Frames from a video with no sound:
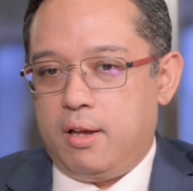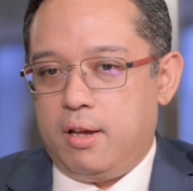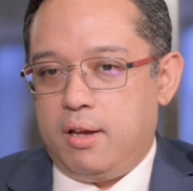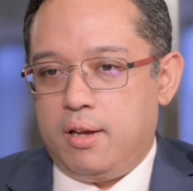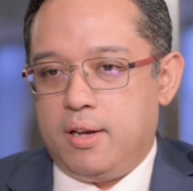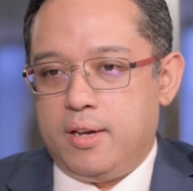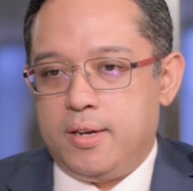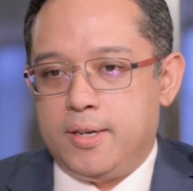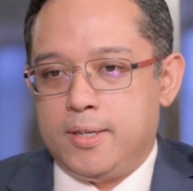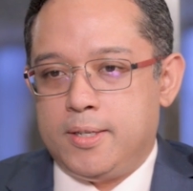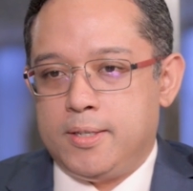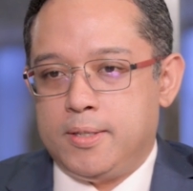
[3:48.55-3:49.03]

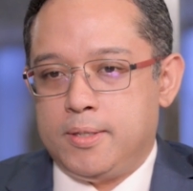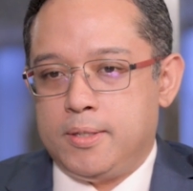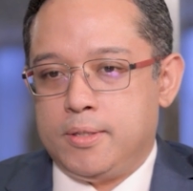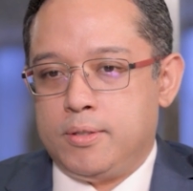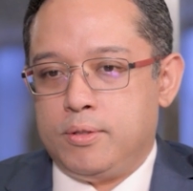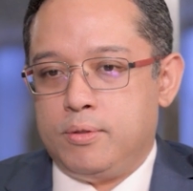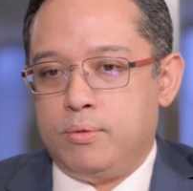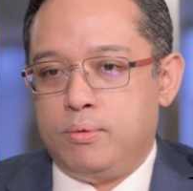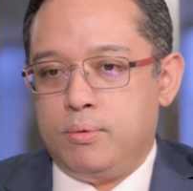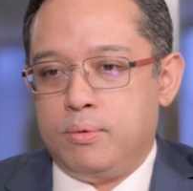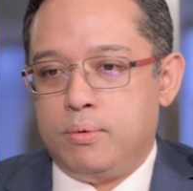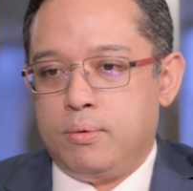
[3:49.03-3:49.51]

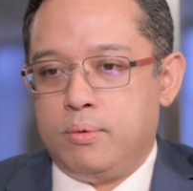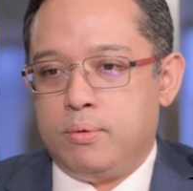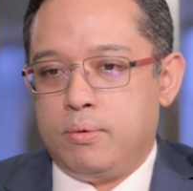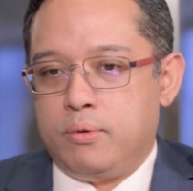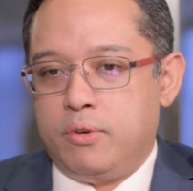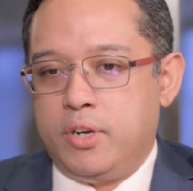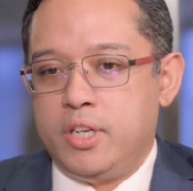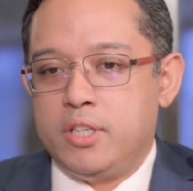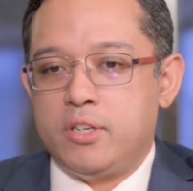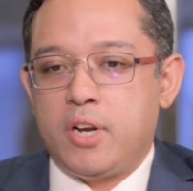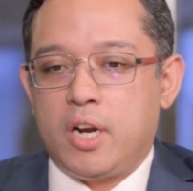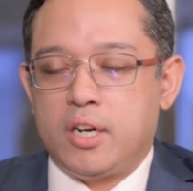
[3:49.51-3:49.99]

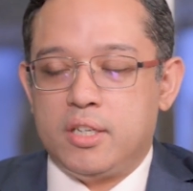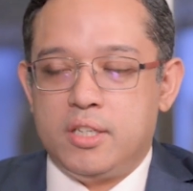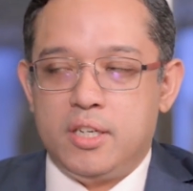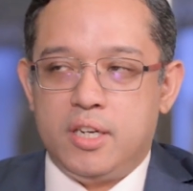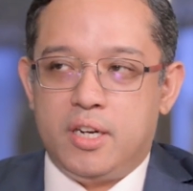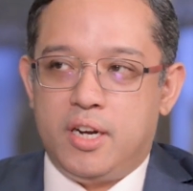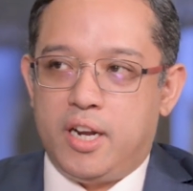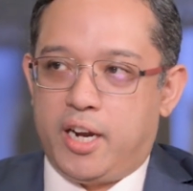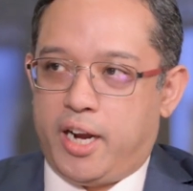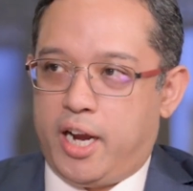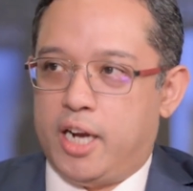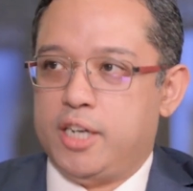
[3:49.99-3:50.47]

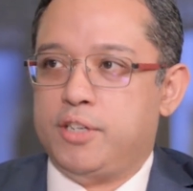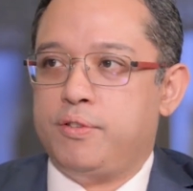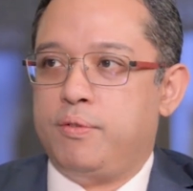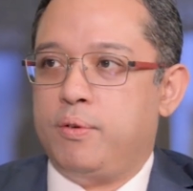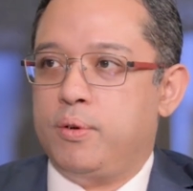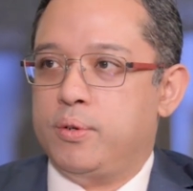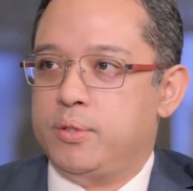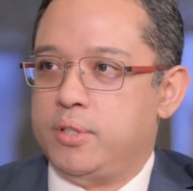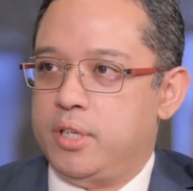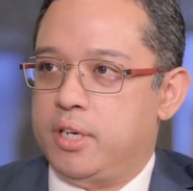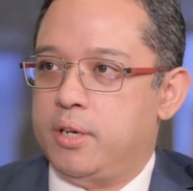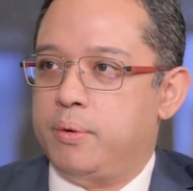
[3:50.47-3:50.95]
restructure their cash
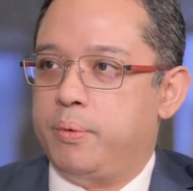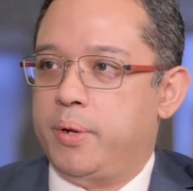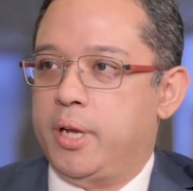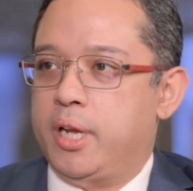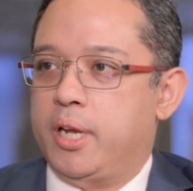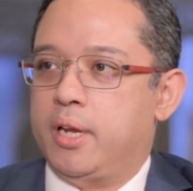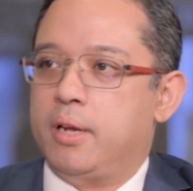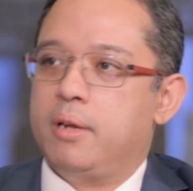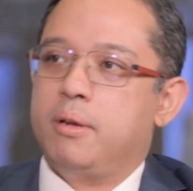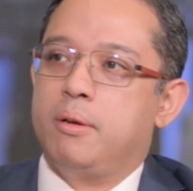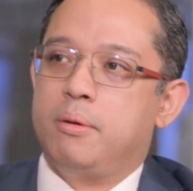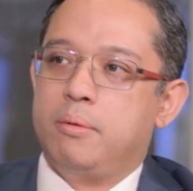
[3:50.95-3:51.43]
flows in a
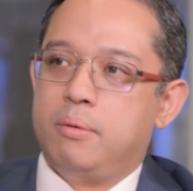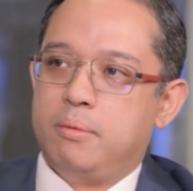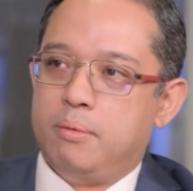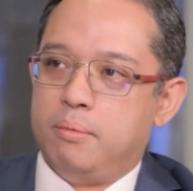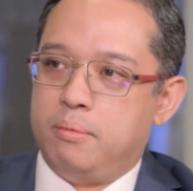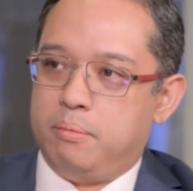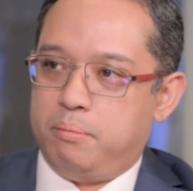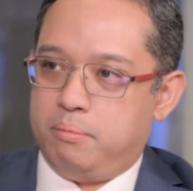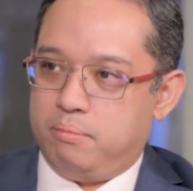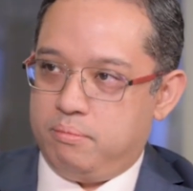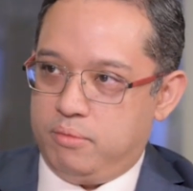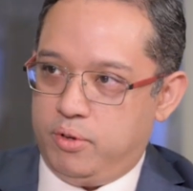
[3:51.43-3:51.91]
way,
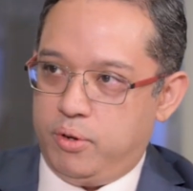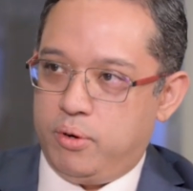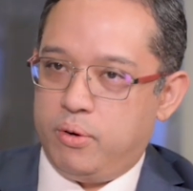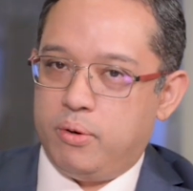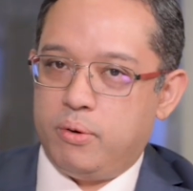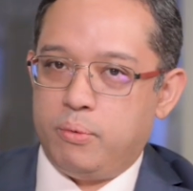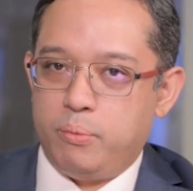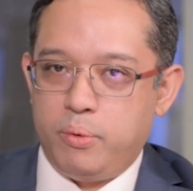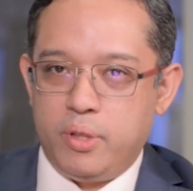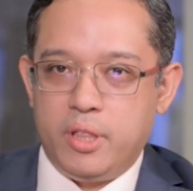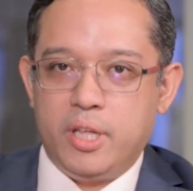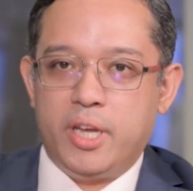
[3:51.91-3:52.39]

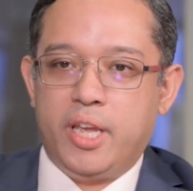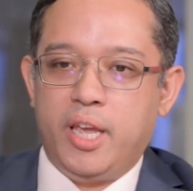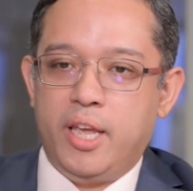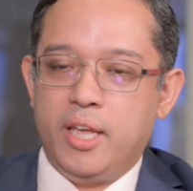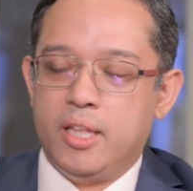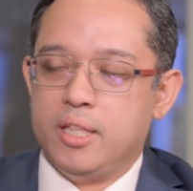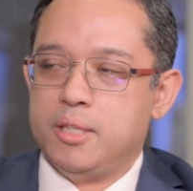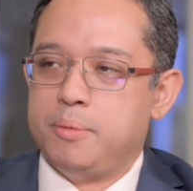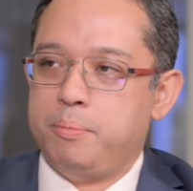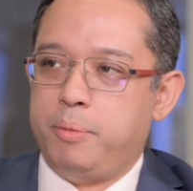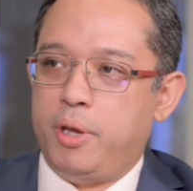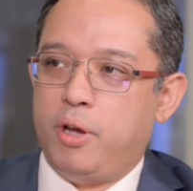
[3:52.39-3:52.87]
with the
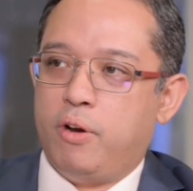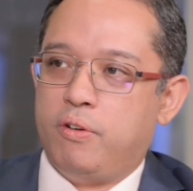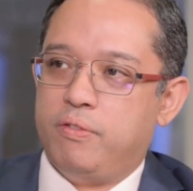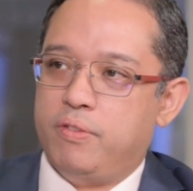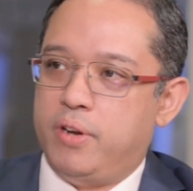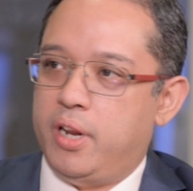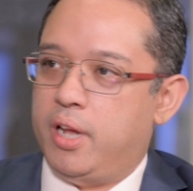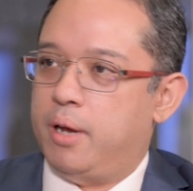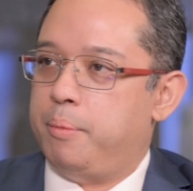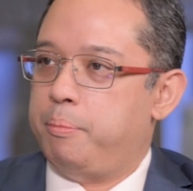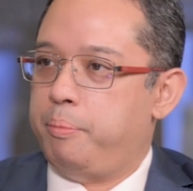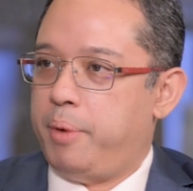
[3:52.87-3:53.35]
gains, pay
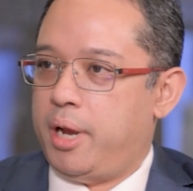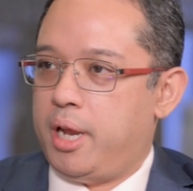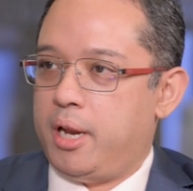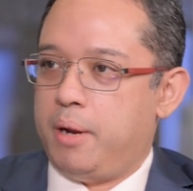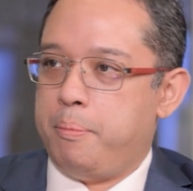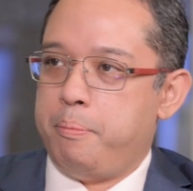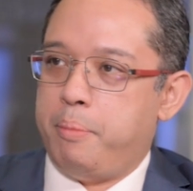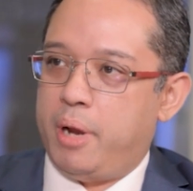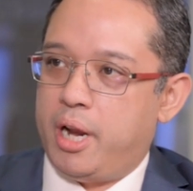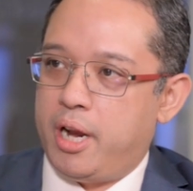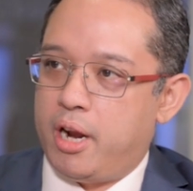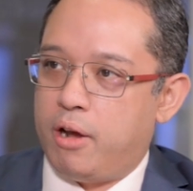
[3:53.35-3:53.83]

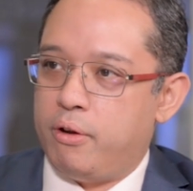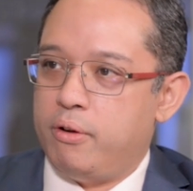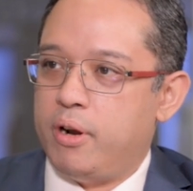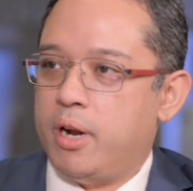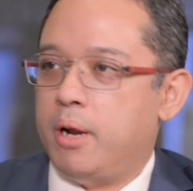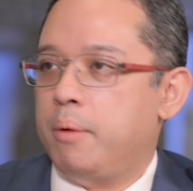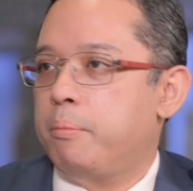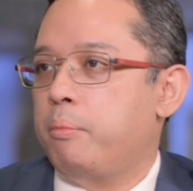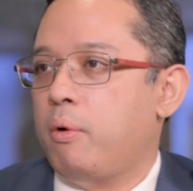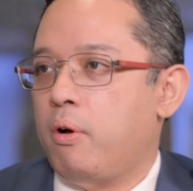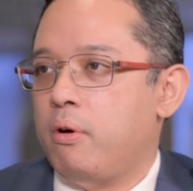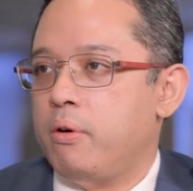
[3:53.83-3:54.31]
down
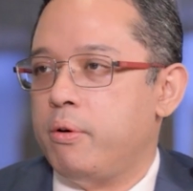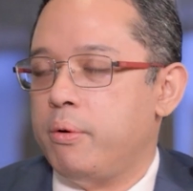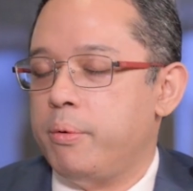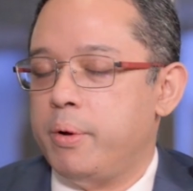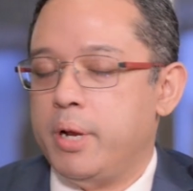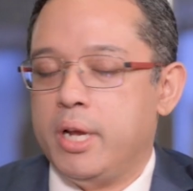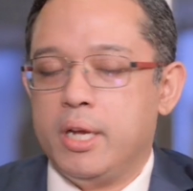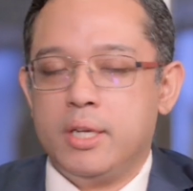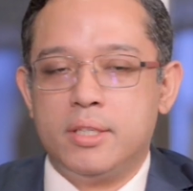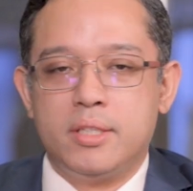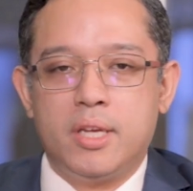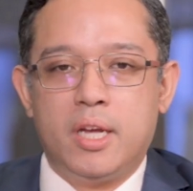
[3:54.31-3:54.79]
their
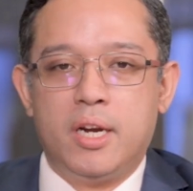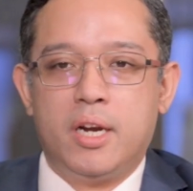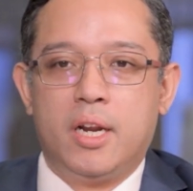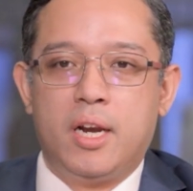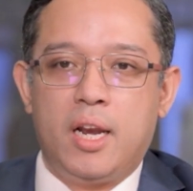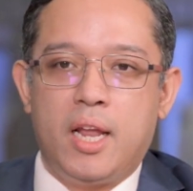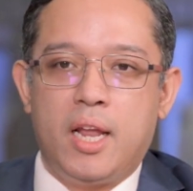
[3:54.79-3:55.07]
borrowings and the